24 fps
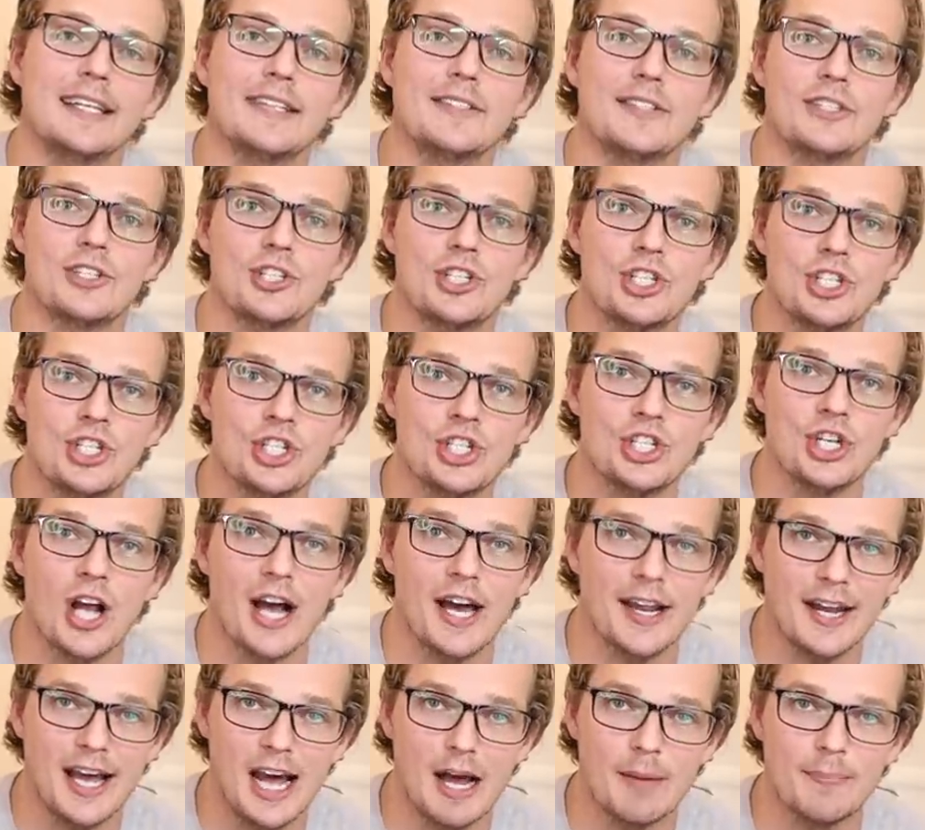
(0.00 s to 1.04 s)
it to
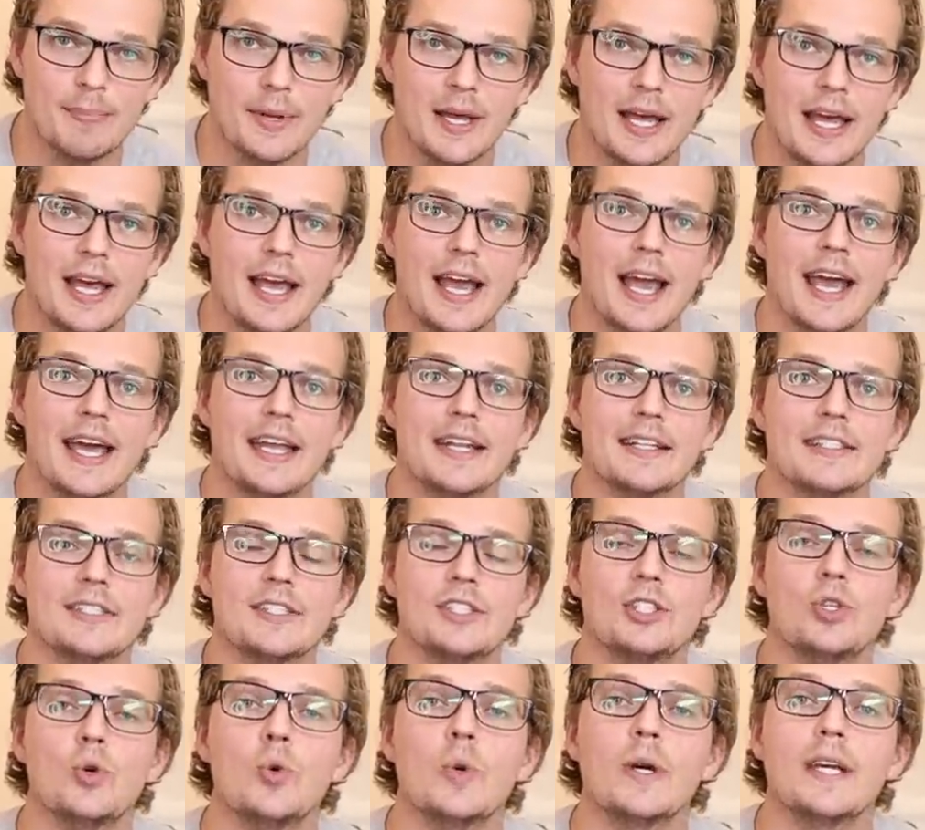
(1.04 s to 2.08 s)
shut up and it
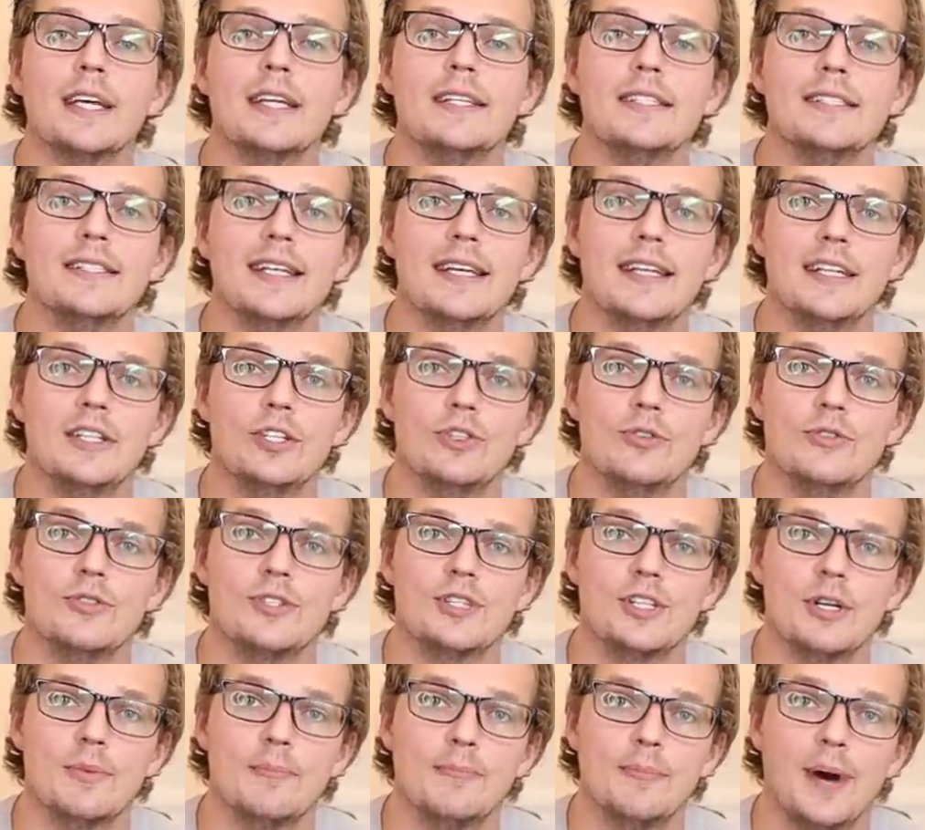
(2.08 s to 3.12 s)
still continues
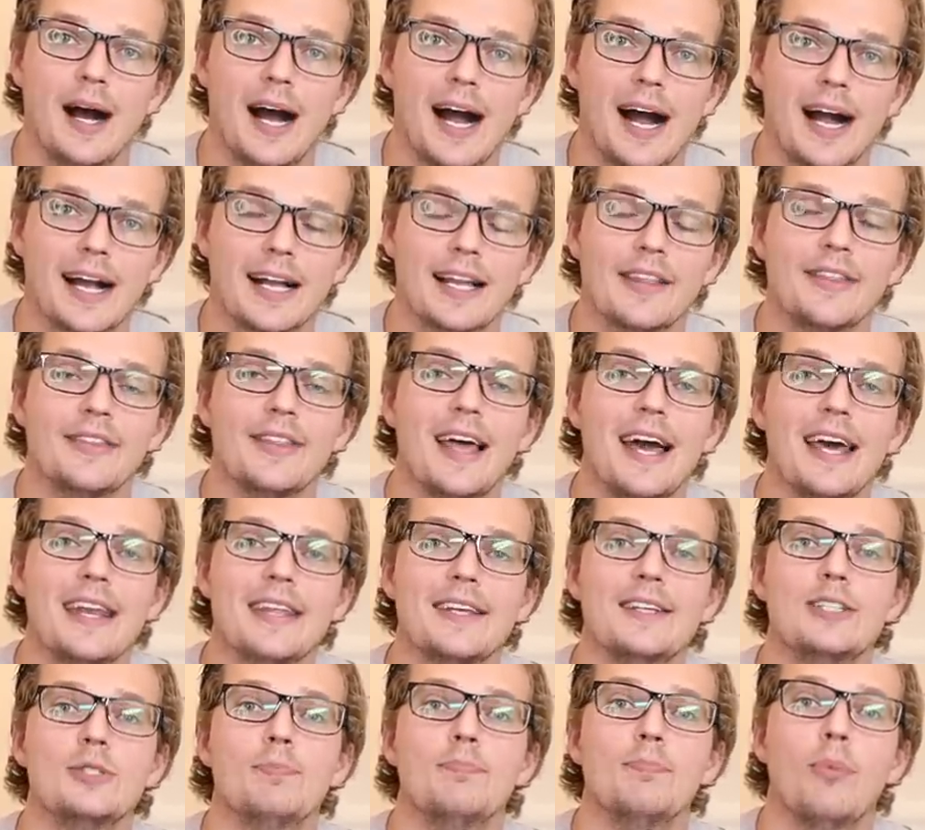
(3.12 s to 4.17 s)
to bark. That
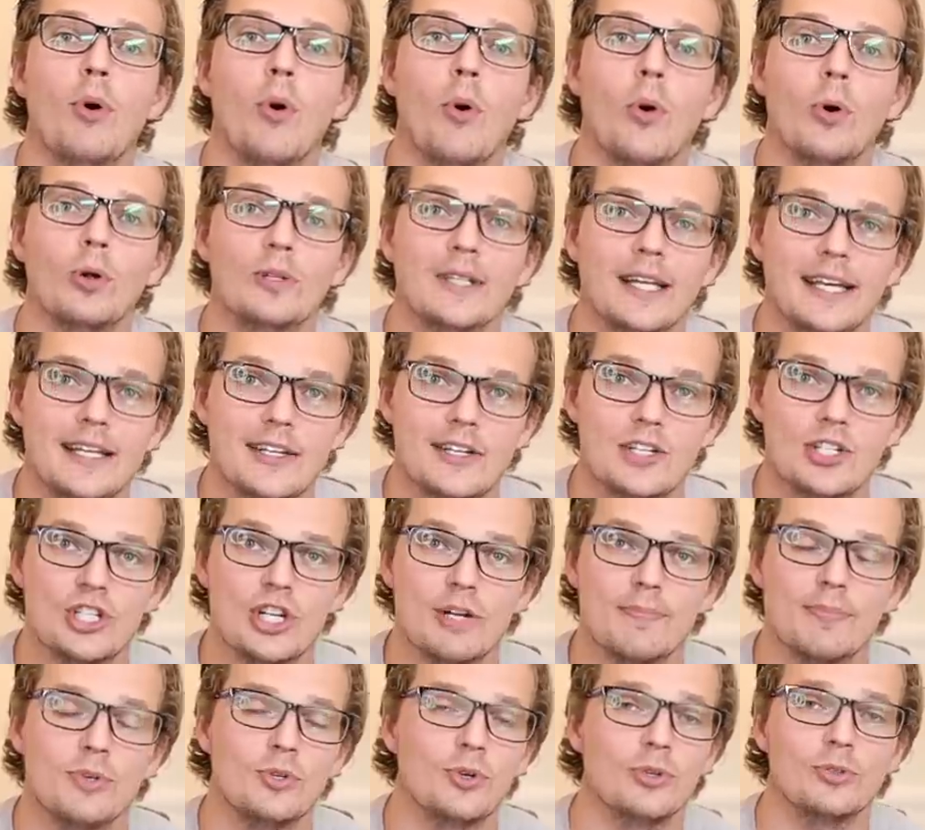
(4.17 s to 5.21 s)
is poor
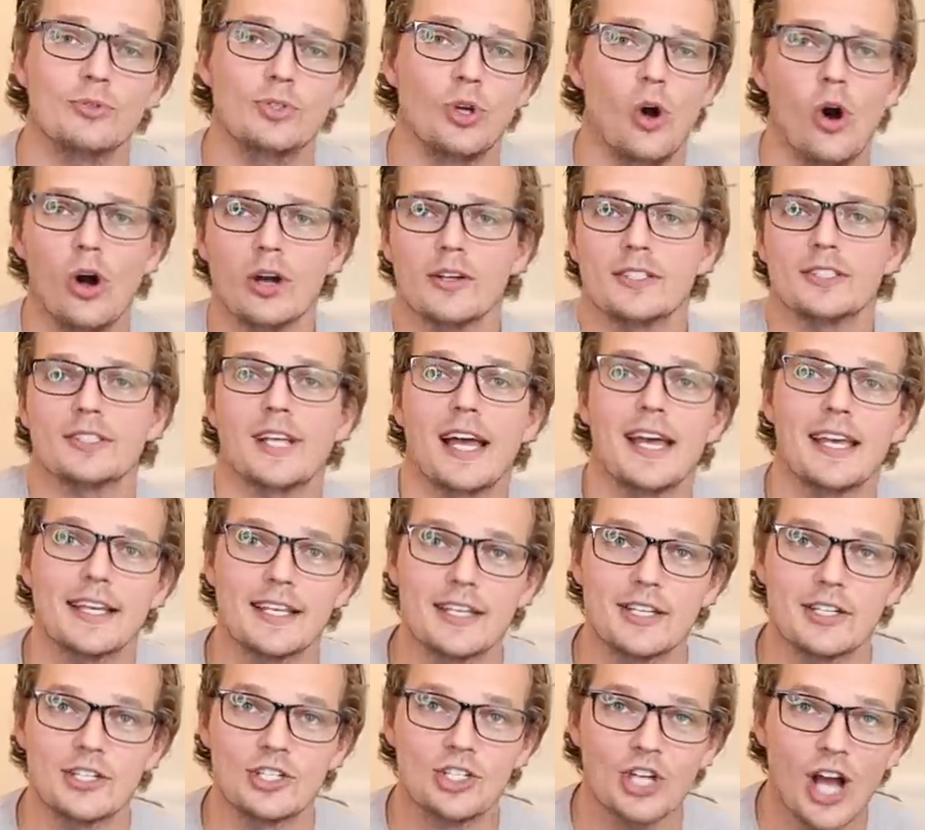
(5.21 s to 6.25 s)
leadership. Your dog is
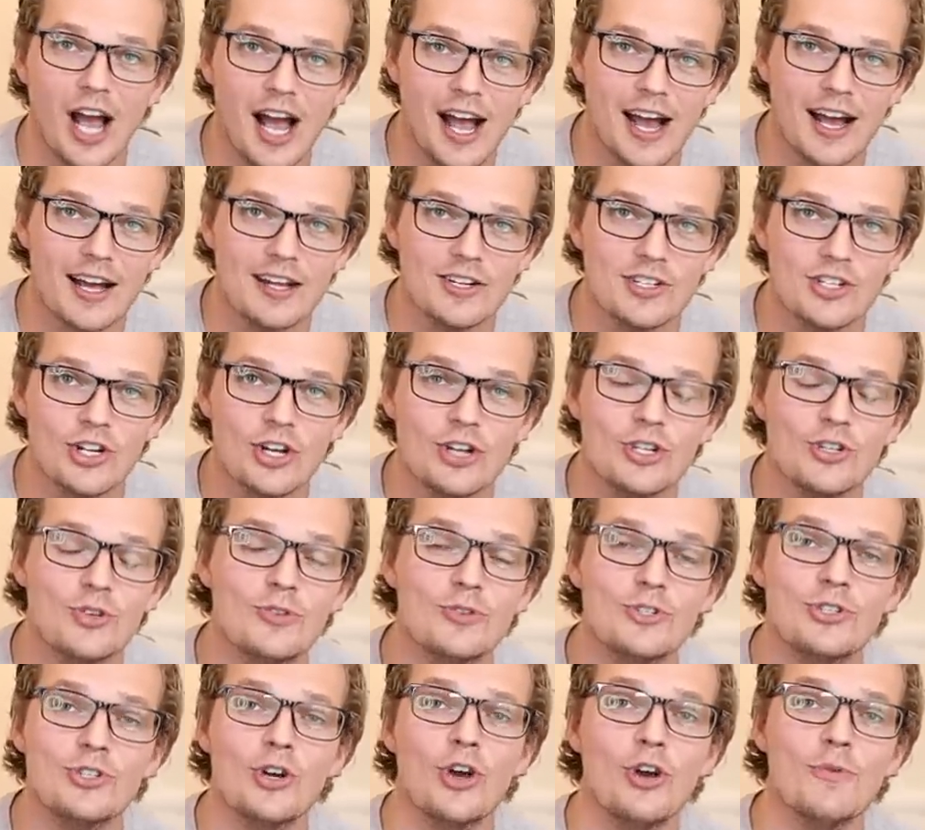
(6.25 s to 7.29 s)
taking charge.
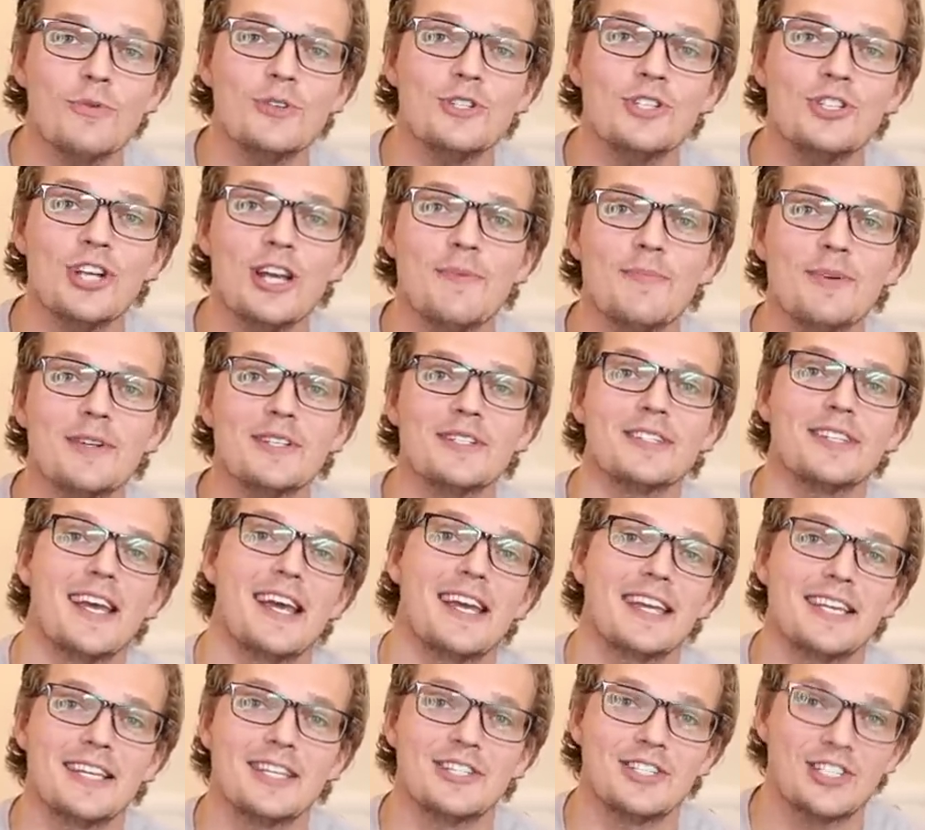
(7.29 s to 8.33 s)
Your German Shepherd is
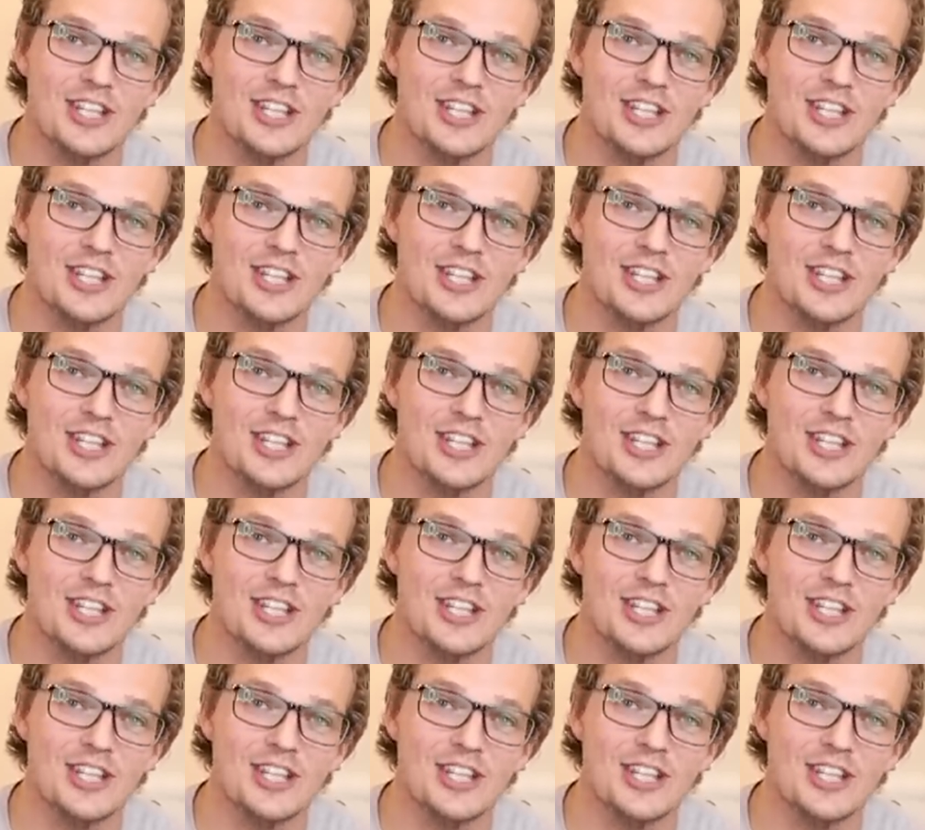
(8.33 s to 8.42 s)
taking